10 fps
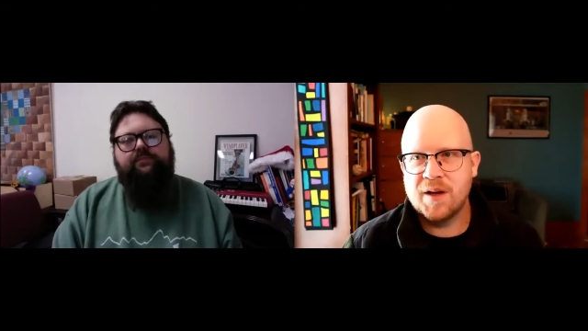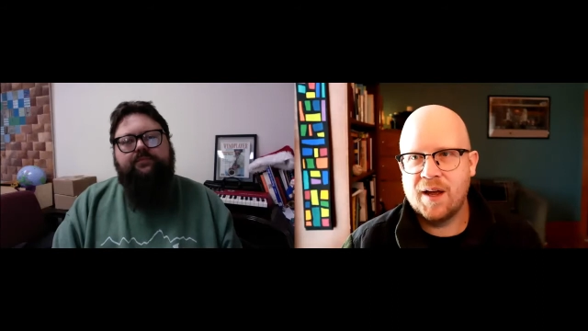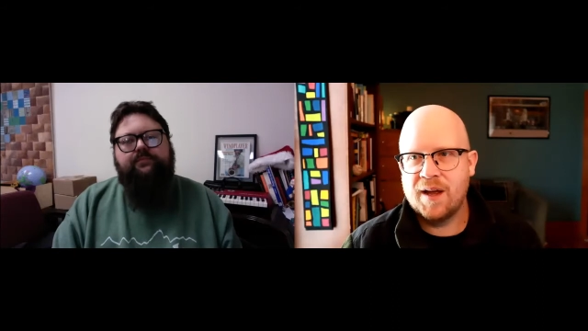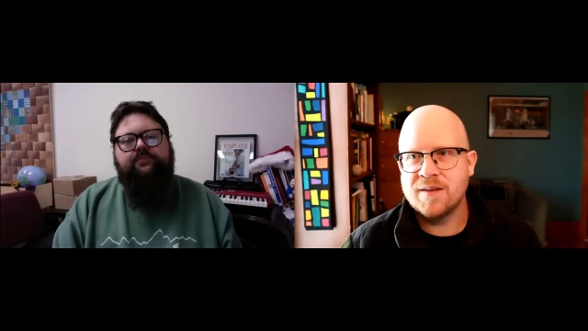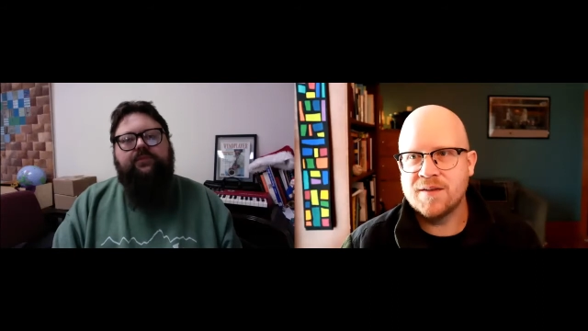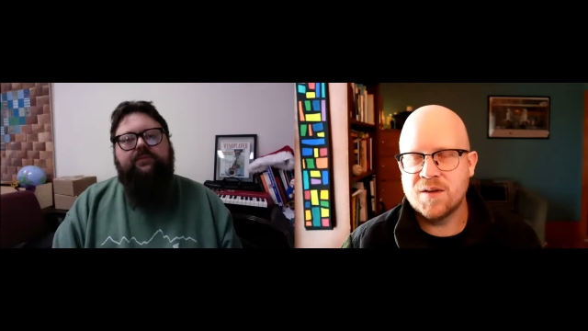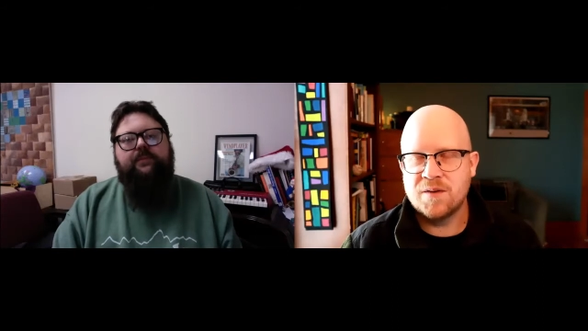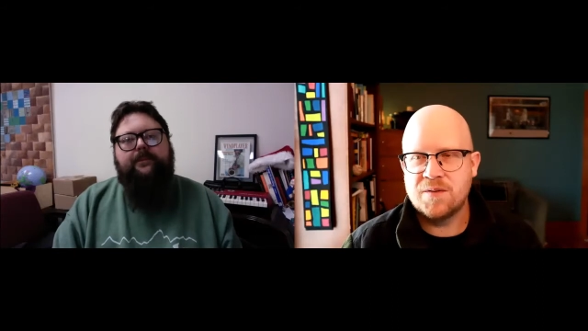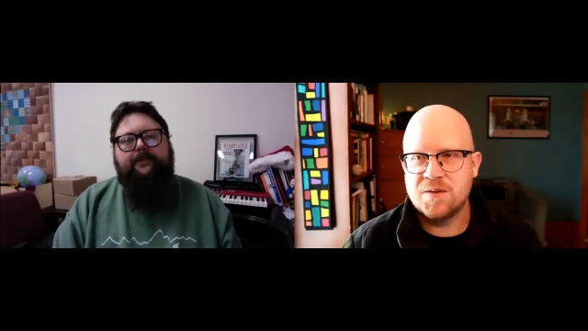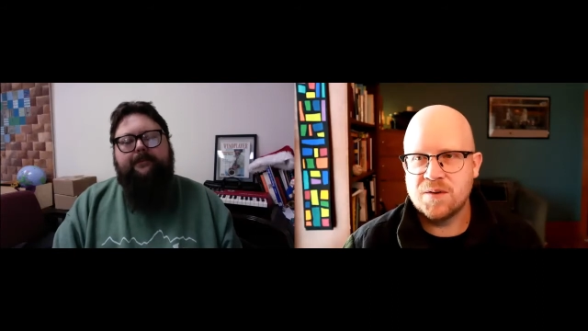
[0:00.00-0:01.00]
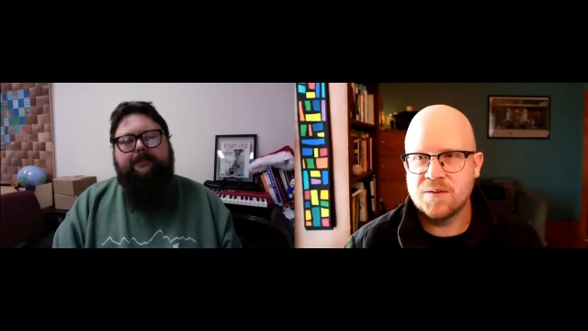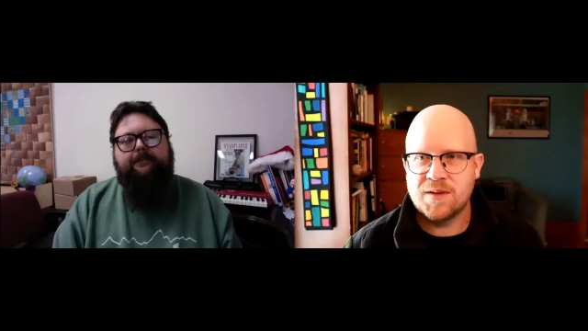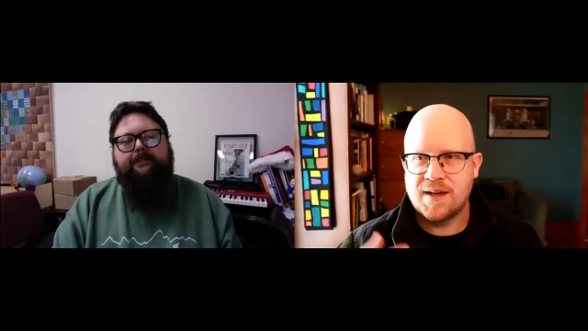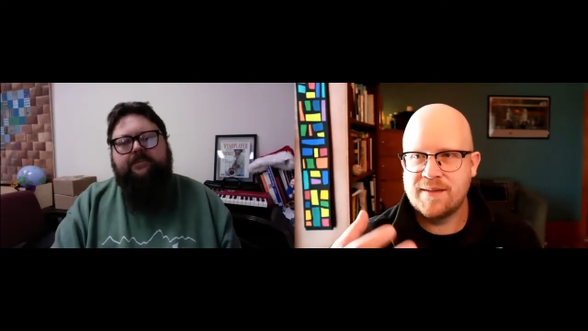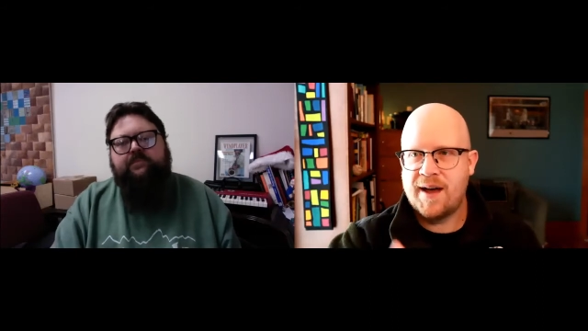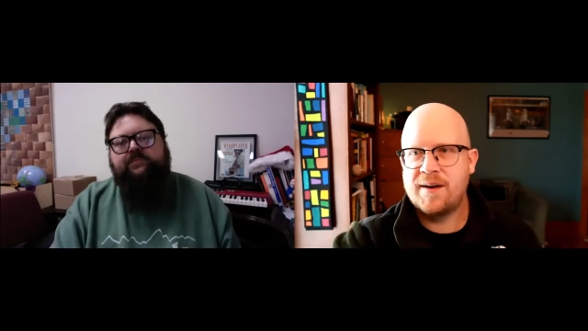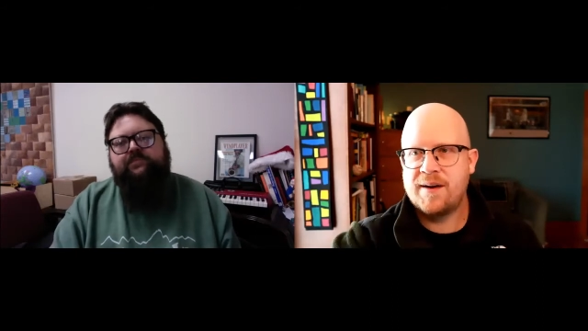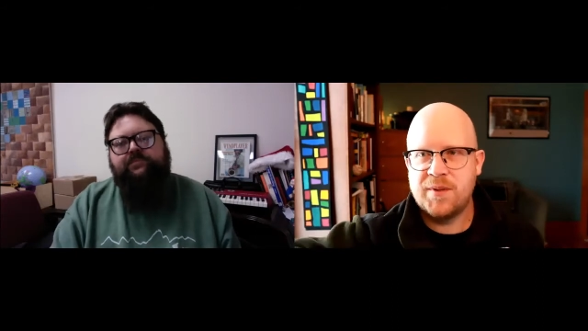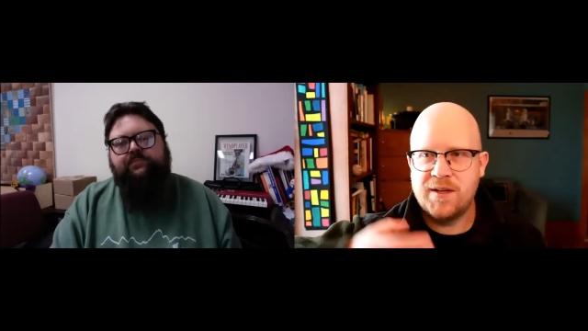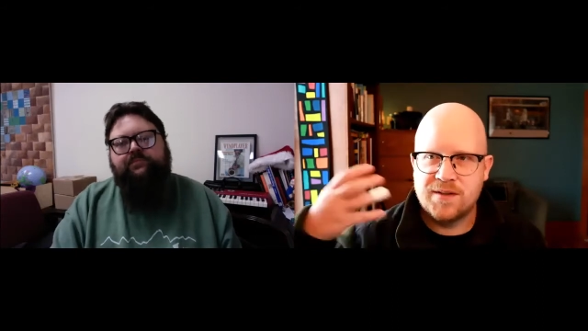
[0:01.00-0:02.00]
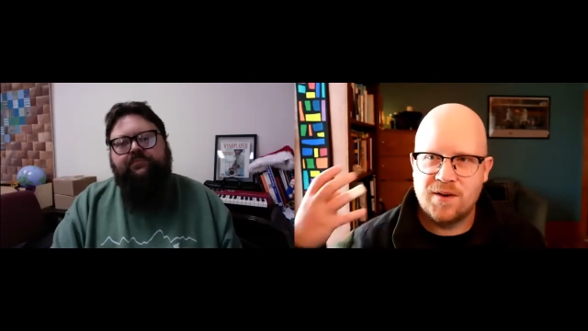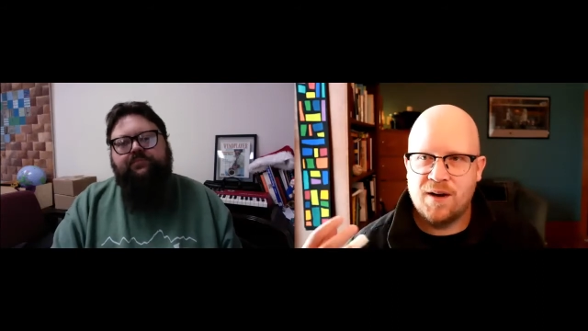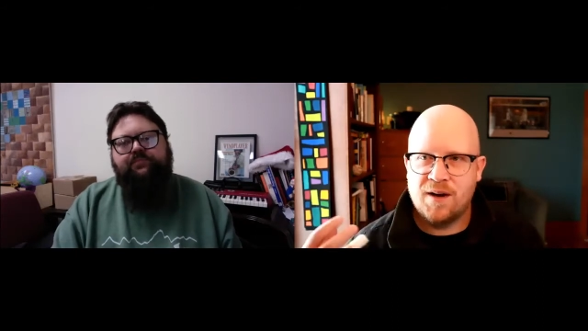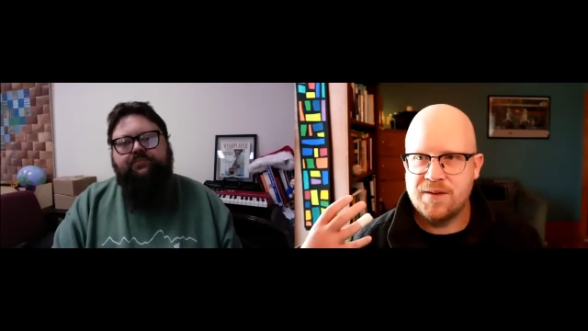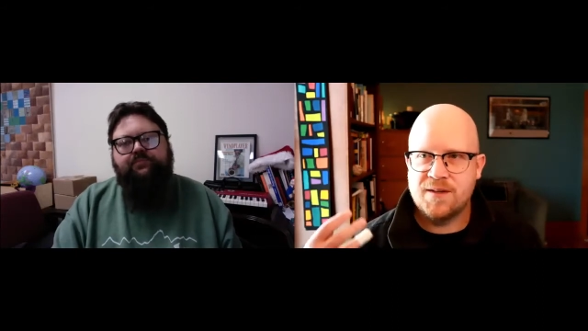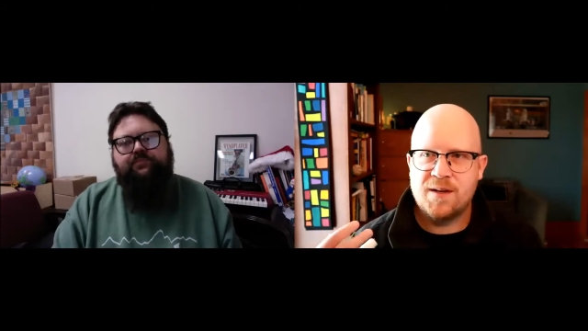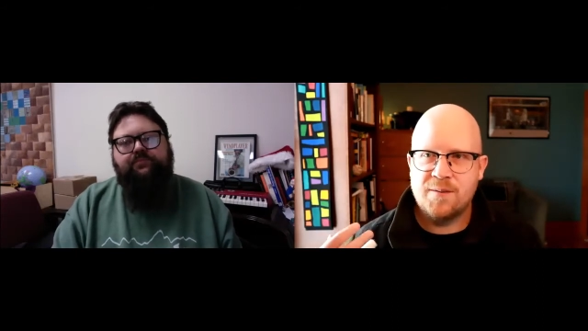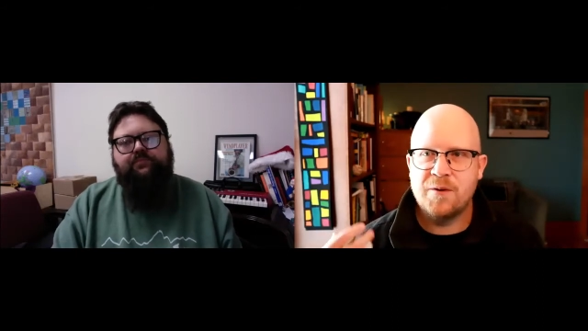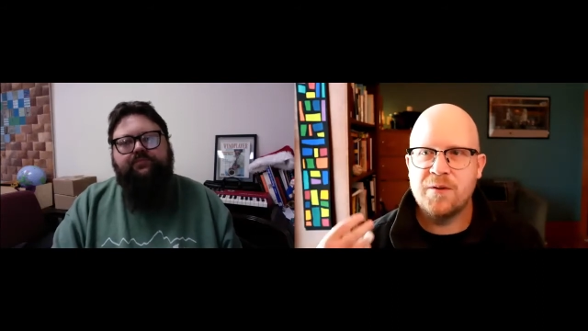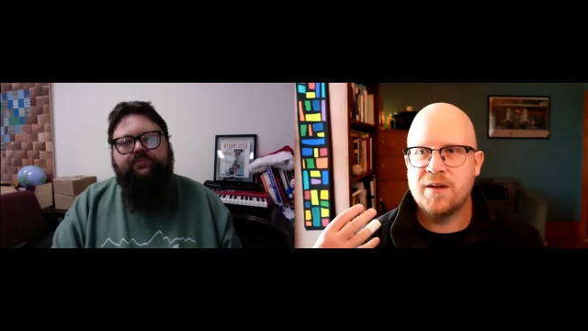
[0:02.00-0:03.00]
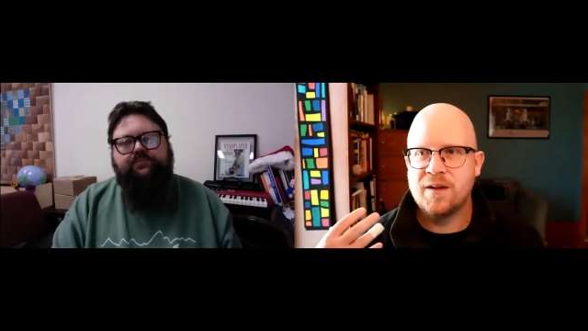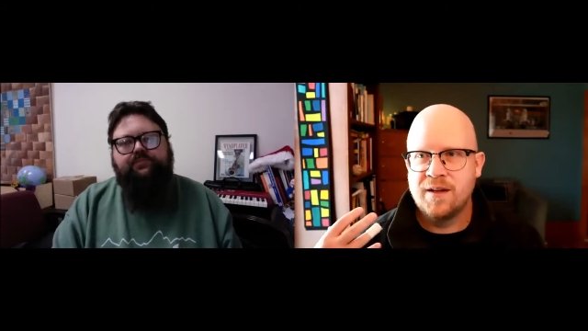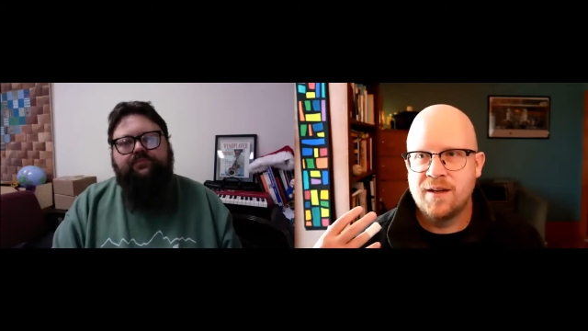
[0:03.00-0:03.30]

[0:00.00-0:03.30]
Speaker 1: and so if you sort of take that piece off the table then